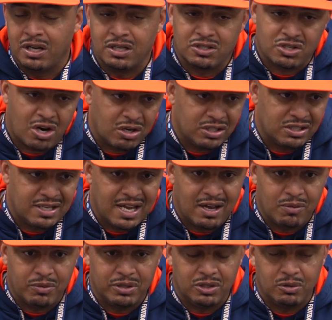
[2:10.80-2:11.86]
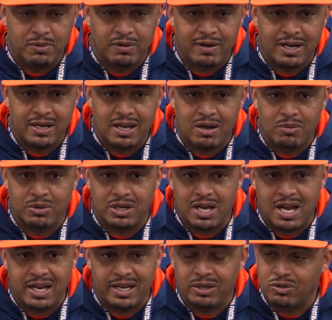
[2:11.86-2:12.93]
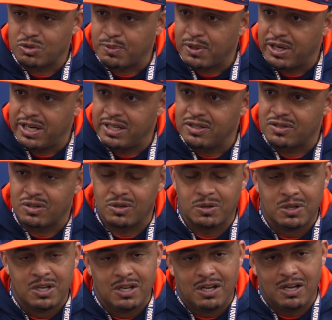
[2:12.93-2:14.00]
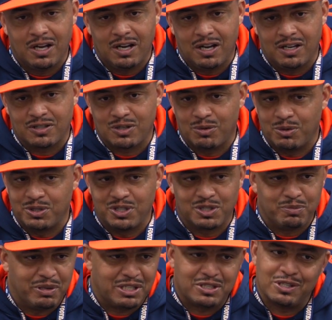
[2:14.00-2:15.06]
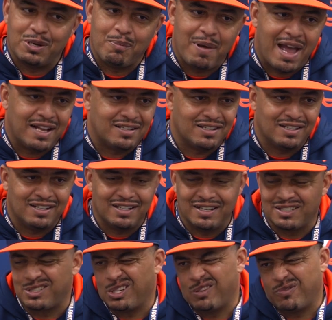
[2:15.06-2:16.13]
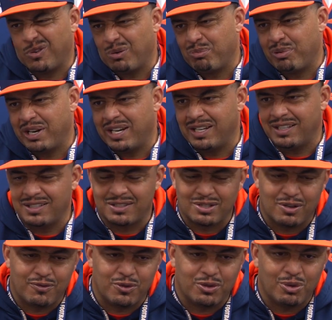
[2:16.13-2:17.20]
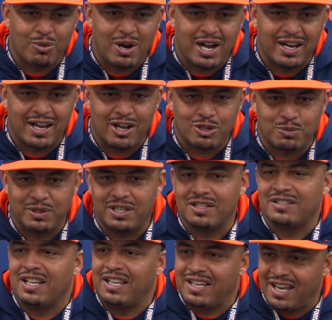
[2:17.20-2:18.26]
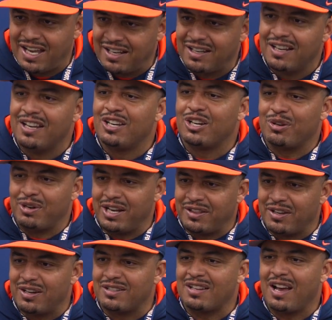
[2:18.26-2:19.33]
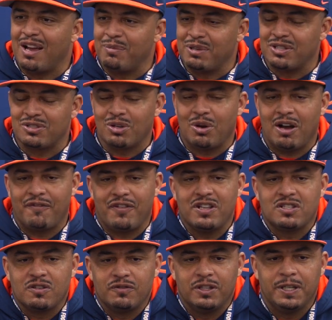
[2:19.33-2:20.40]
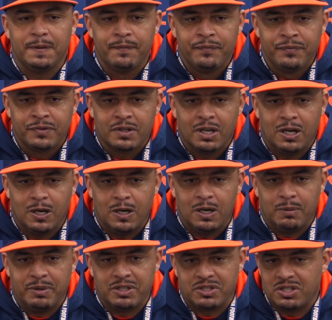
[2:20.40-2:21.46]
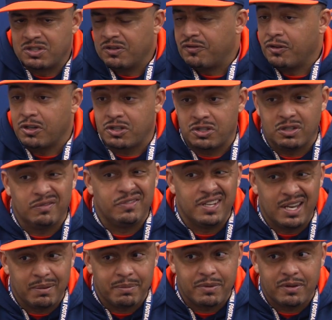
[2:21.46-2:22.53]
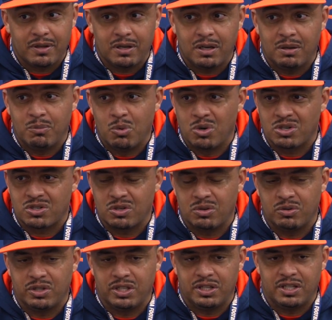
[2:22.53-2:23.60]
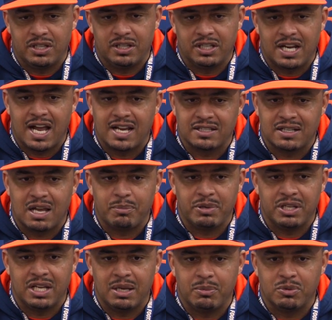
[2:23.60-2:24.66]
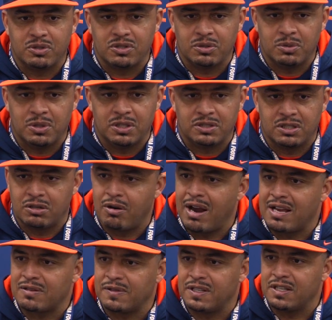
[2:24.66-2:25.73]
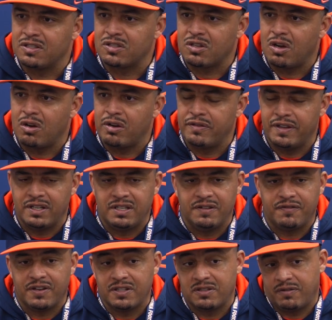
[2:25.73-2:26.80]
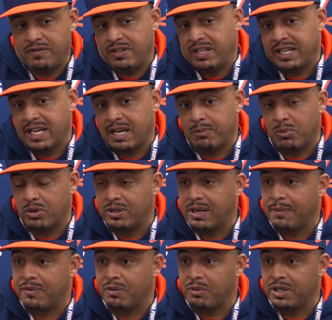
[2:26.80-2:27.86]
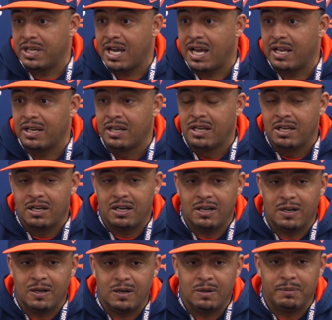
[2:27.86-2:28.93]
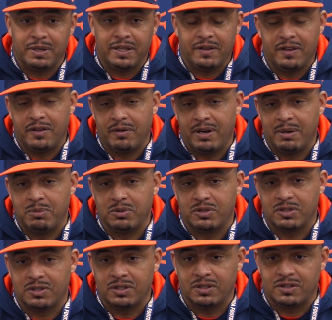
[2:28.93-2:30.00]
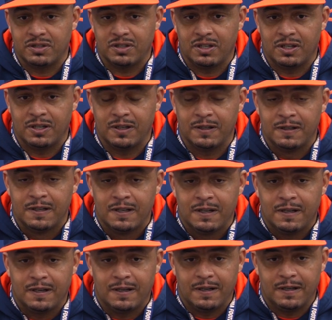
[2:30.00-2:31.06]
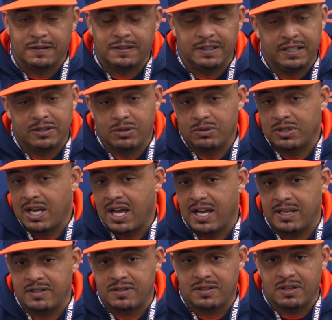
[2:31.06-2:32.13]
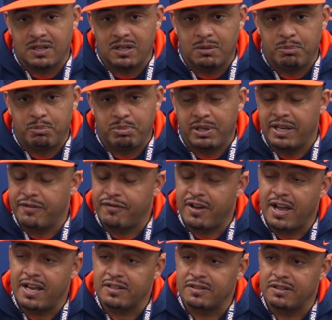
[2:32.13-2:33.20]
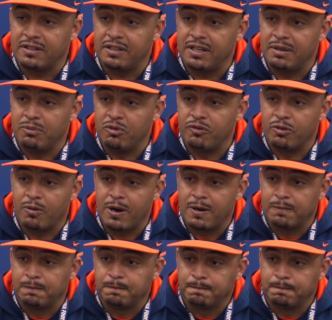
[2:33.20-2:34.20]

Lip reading: Charlie's down with a little bit right now with a high ankle sprain. So we're just mixing and matching. And it's tough on Brandon. It's tough on the wideouts because they can't create their timing. So offensively, it's just a function of depth more so than the guys not being able to grasp the install. And then defensively, they got more depth than we got. And then they're able to get those guys playing fast and moving around.